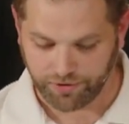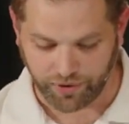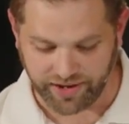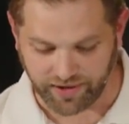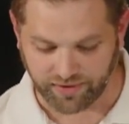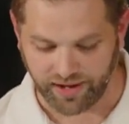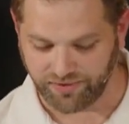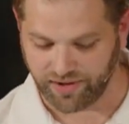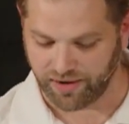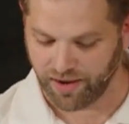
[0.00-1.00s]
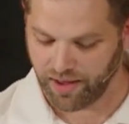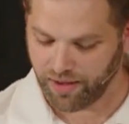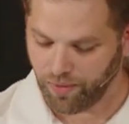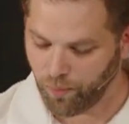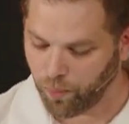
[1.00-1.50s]
So he says, Listen,
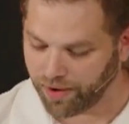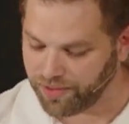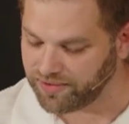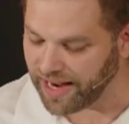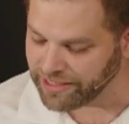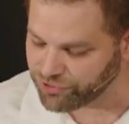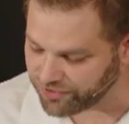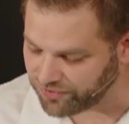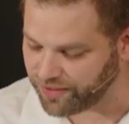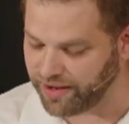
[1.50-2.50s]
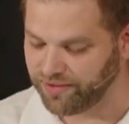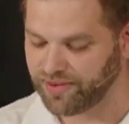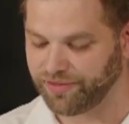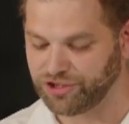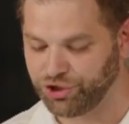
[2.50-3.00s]
one of the dangerous things
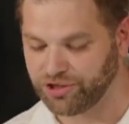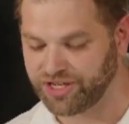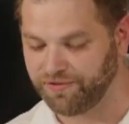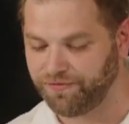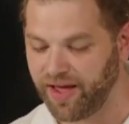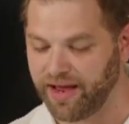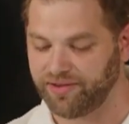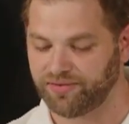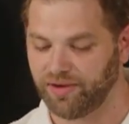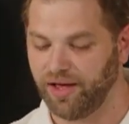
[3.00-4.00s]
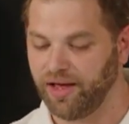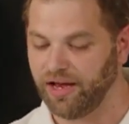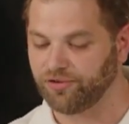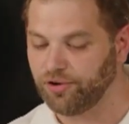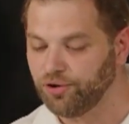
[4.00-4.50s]
that the church can face
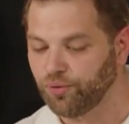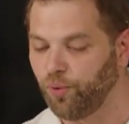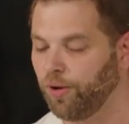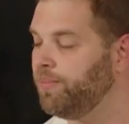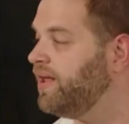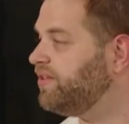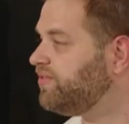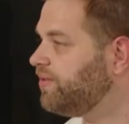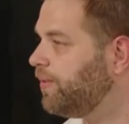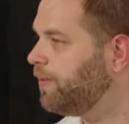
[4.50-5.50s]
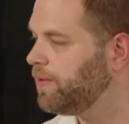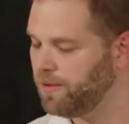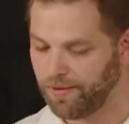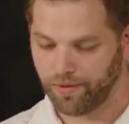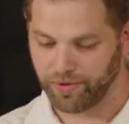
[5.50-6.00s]
is lukewarmness,
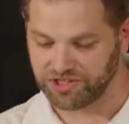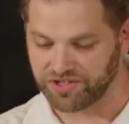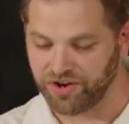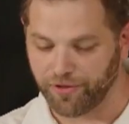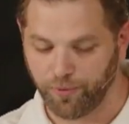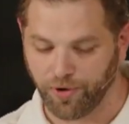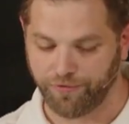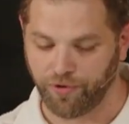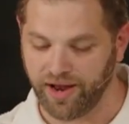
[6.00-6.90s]
which is another word